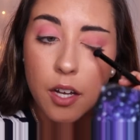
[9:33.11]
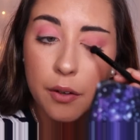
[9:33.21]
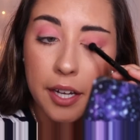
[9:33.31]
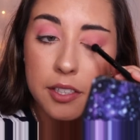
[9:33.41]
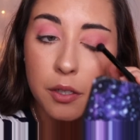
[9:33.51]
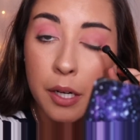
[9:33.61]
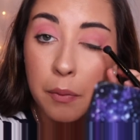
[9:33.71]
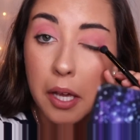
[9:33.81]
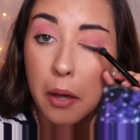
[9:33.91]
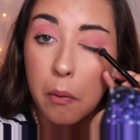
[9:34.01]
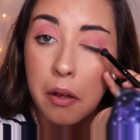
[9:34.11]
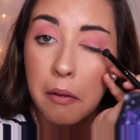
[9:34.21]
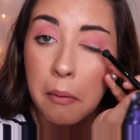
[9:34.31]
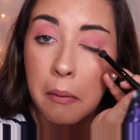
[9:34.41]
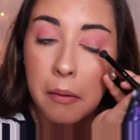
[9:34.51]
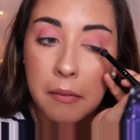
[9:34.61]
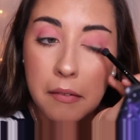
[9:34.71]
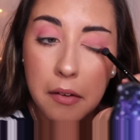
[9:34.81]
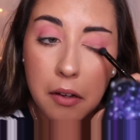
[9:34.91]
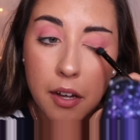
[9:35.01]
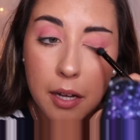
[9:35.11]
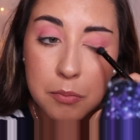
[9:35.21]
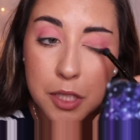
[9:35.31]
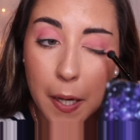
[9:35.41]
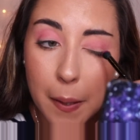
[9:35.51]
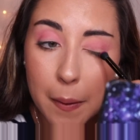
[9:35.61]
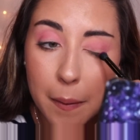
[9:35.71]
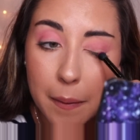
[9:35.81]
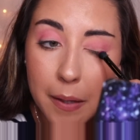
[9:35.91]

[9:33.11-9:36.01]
Okay, so here we go. I'm scared.